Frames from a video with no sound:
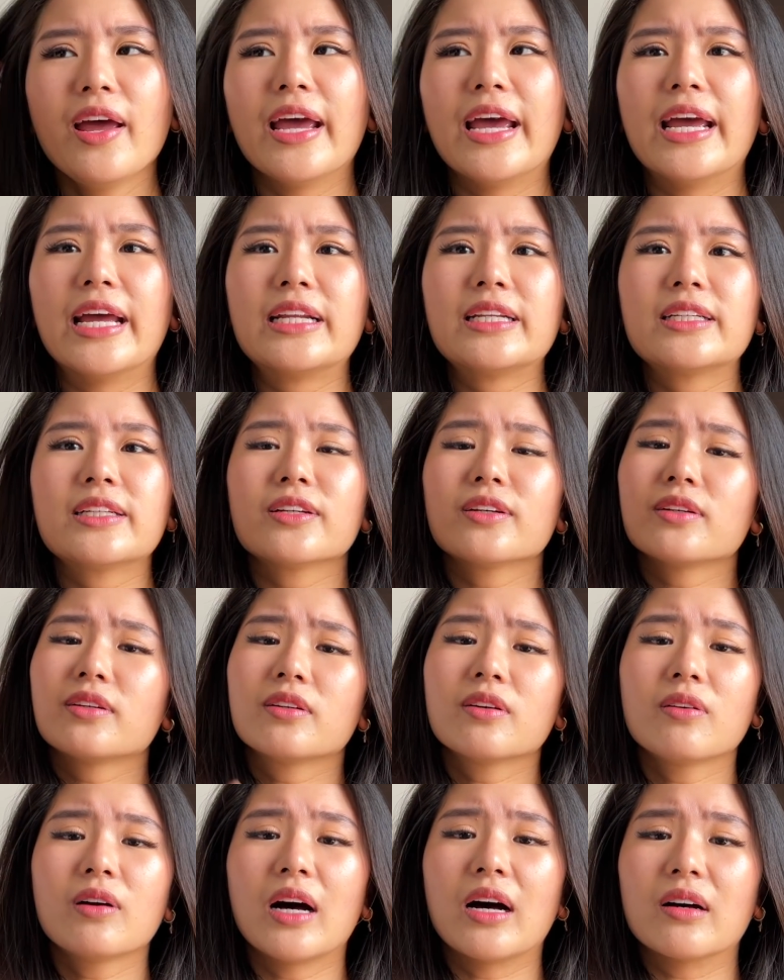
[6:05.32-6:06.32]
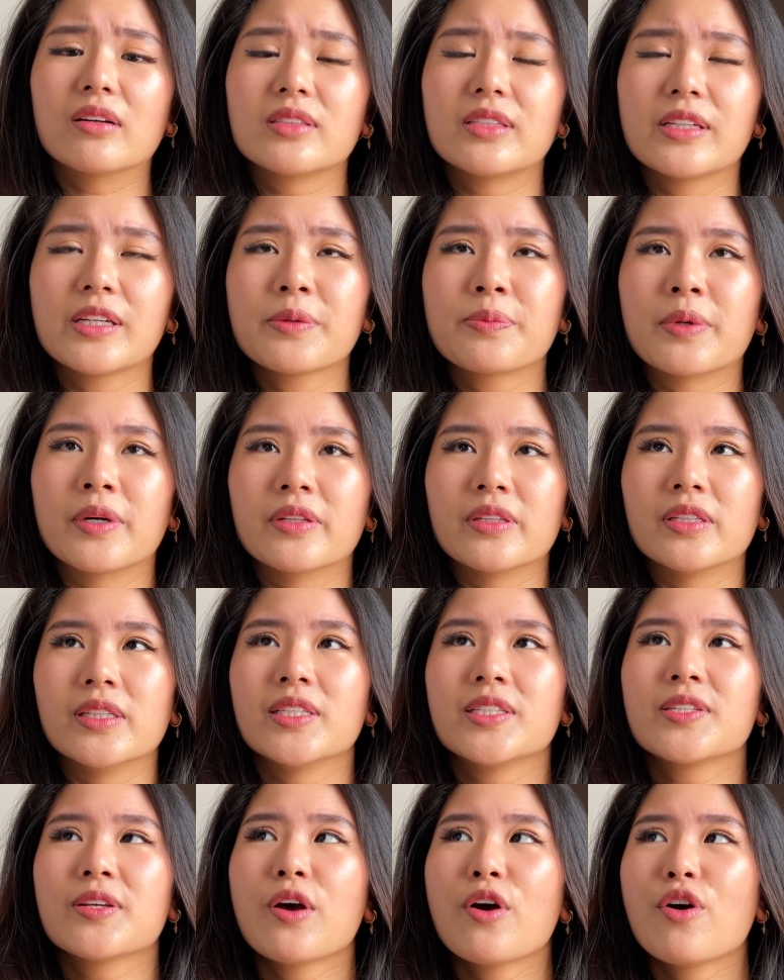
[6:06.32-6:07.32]
And you know what, I was thinking about
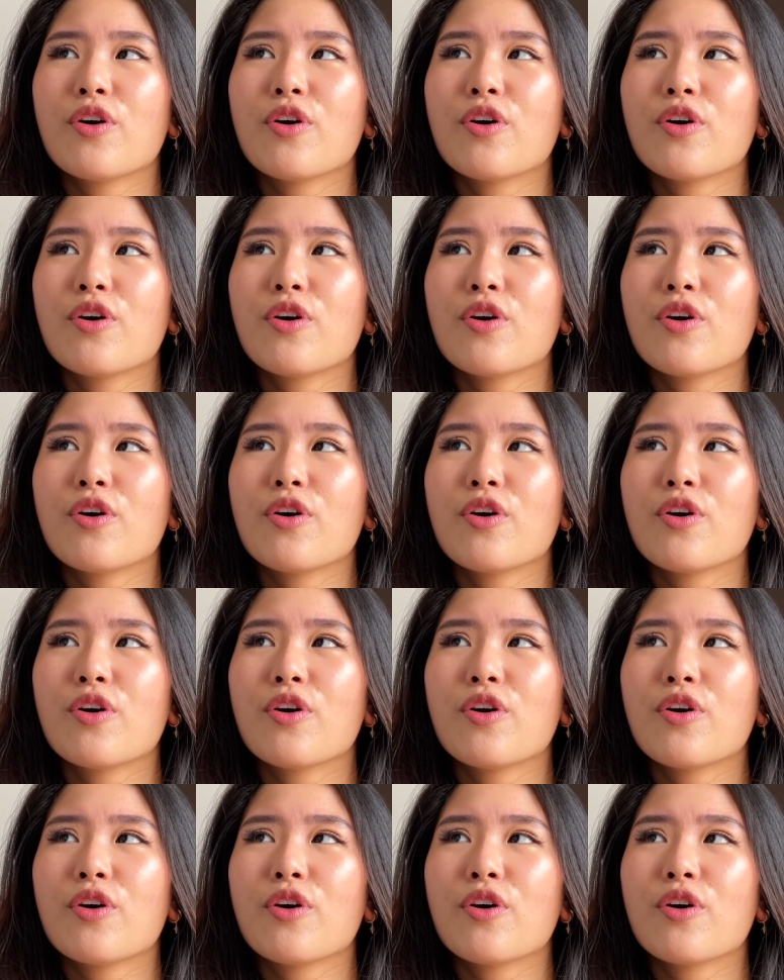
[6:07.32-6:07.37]
this,